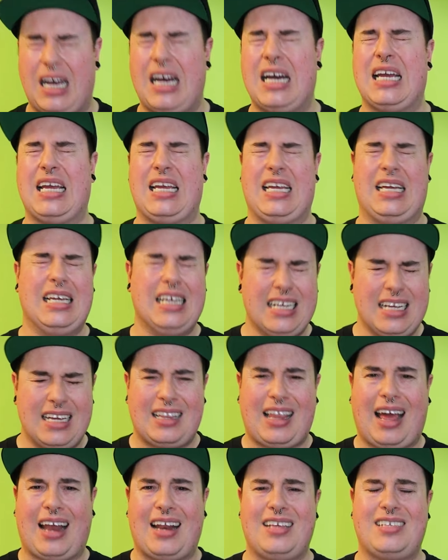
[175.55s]
hey,
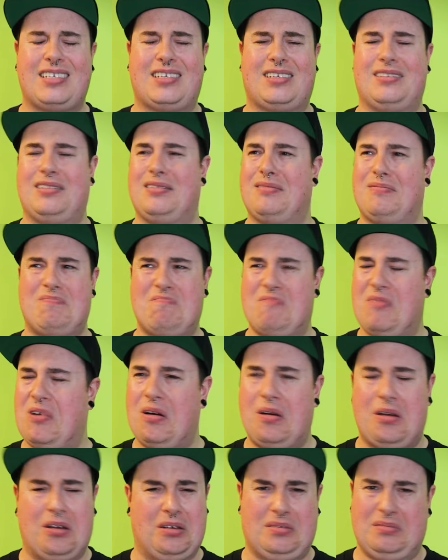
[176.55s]
that is,
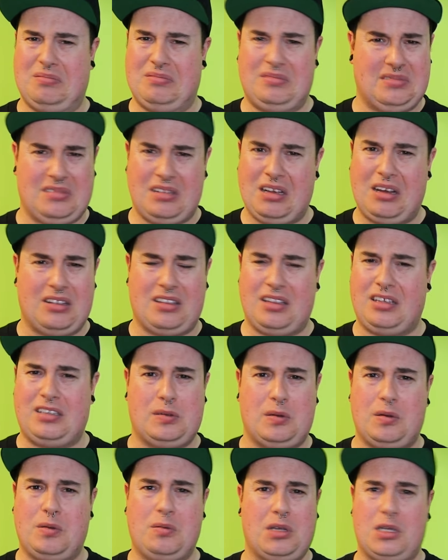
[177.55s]
oh, oh
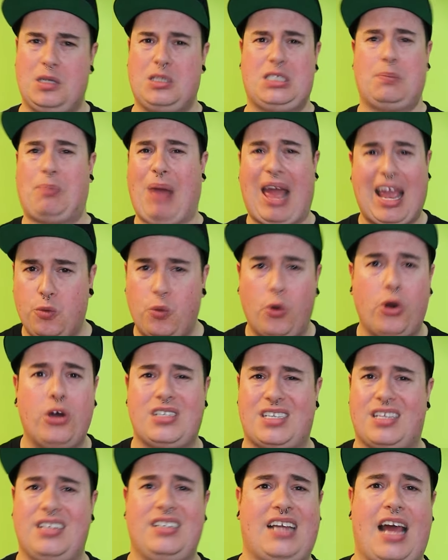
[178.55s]
there's a pain
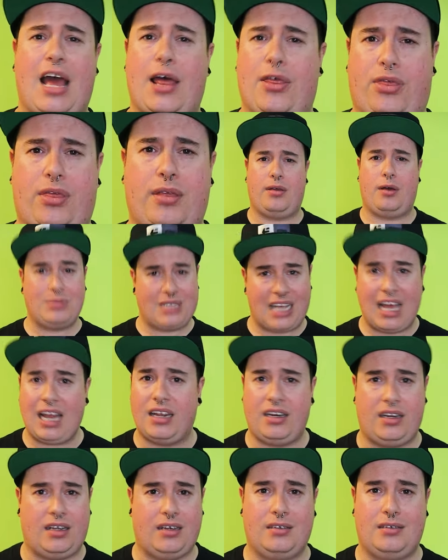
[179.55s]
worse than death, I'm
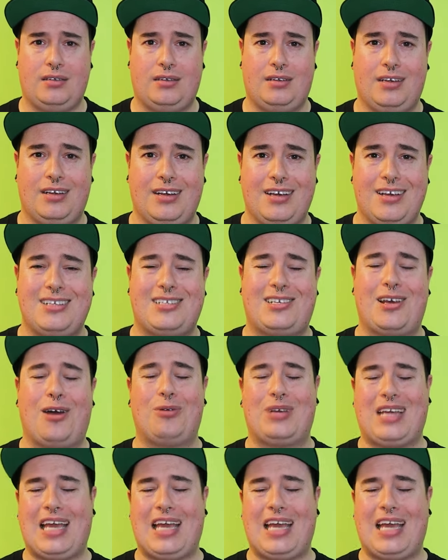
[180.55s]
telling you. So